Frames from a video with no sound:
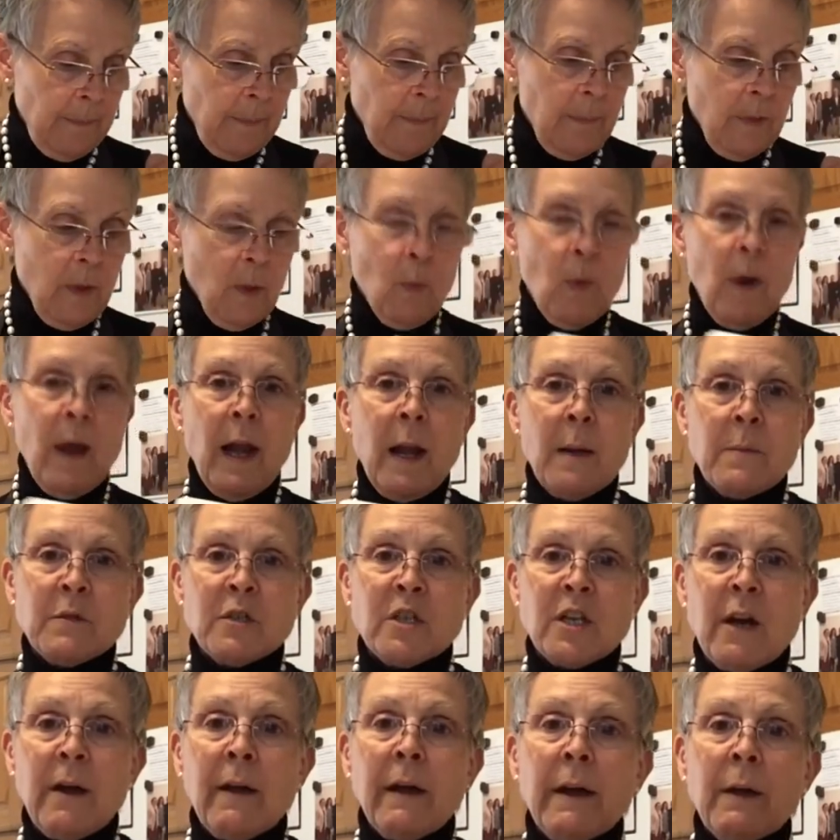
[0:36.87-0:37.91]
The one I'm
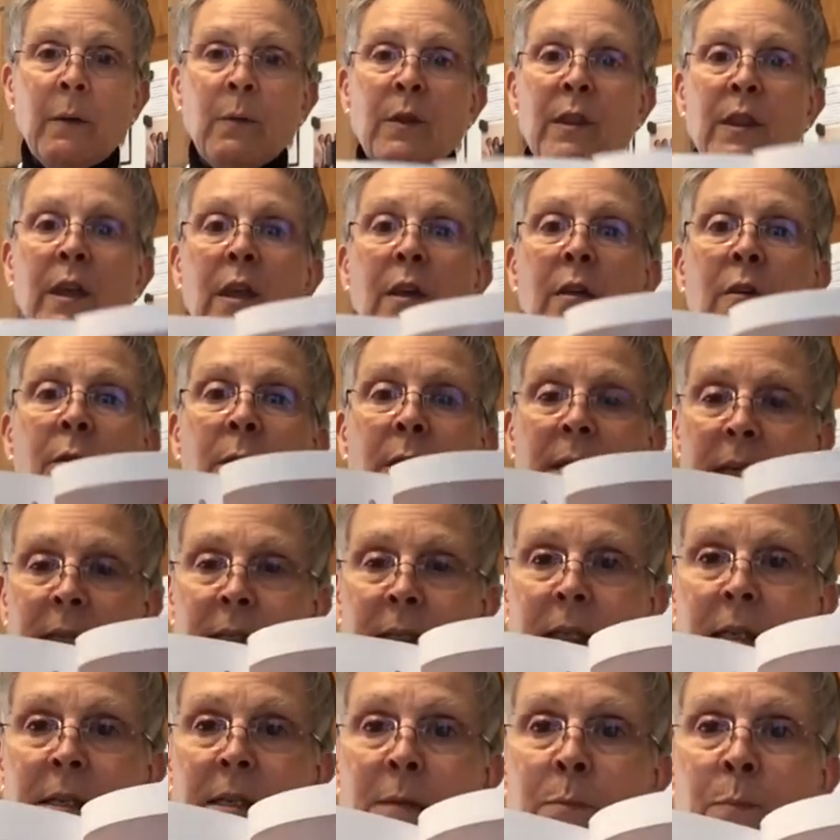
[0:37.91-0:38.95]
sharing with you is
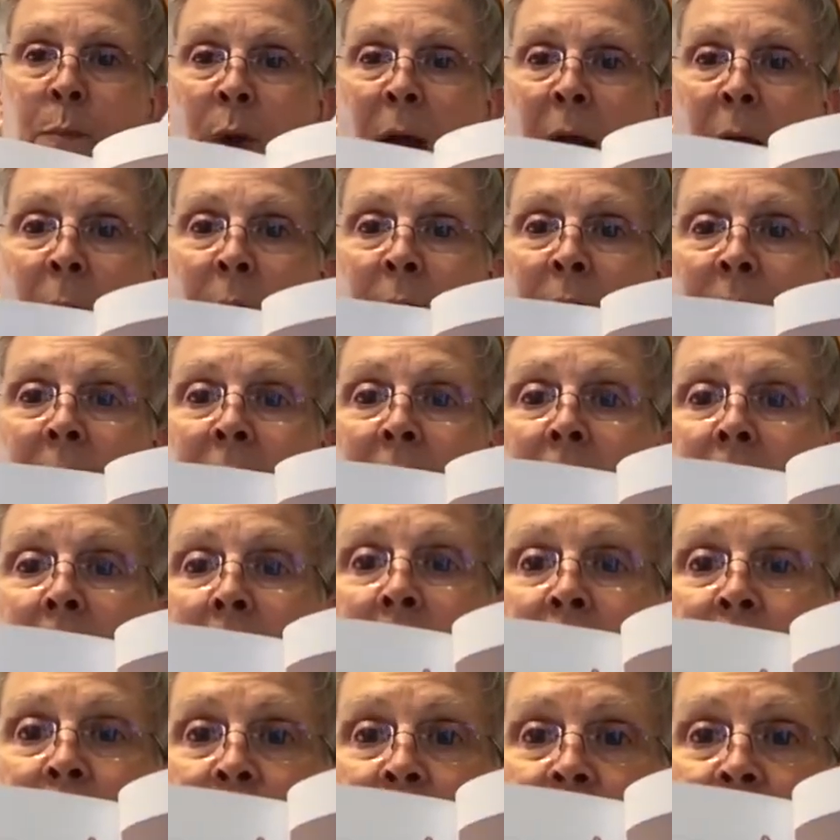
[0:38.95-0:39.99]
this brownie
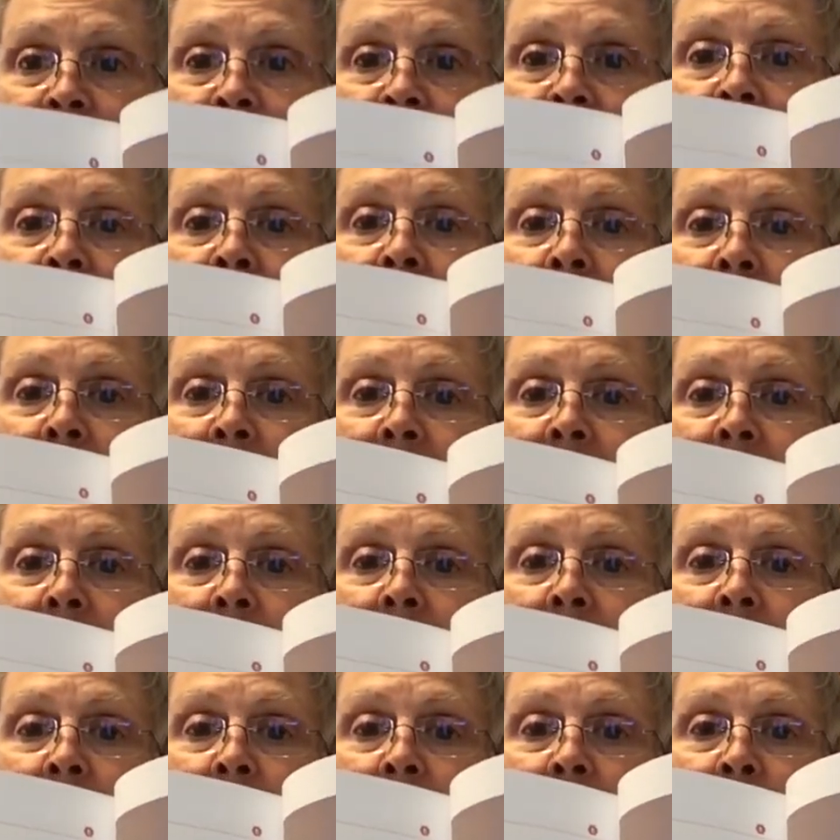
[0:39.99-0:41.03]

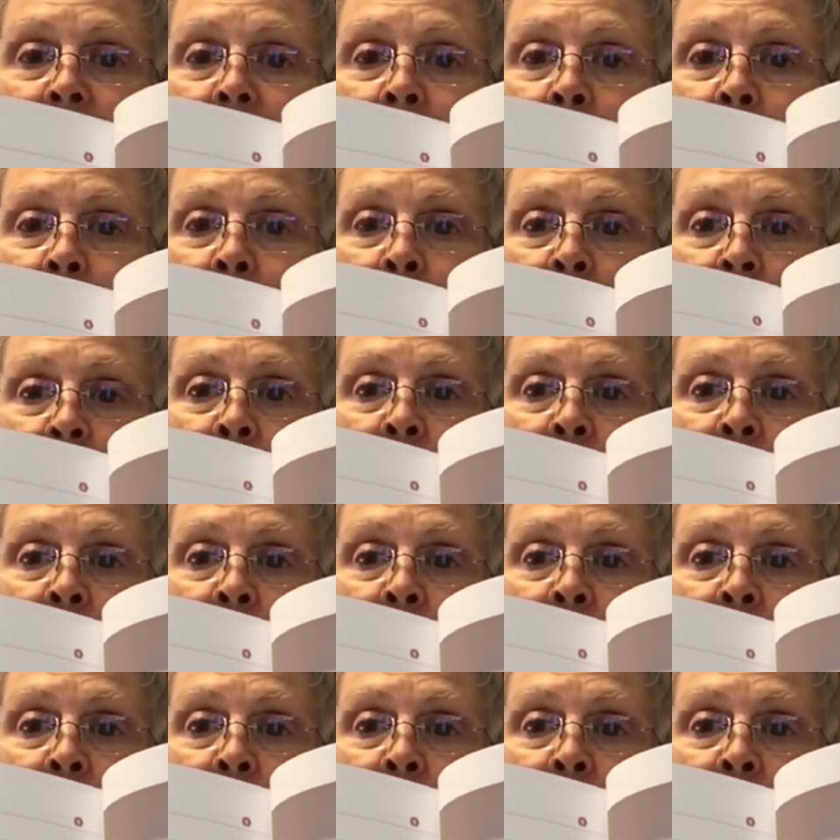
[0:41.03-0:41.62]
cheesecake from her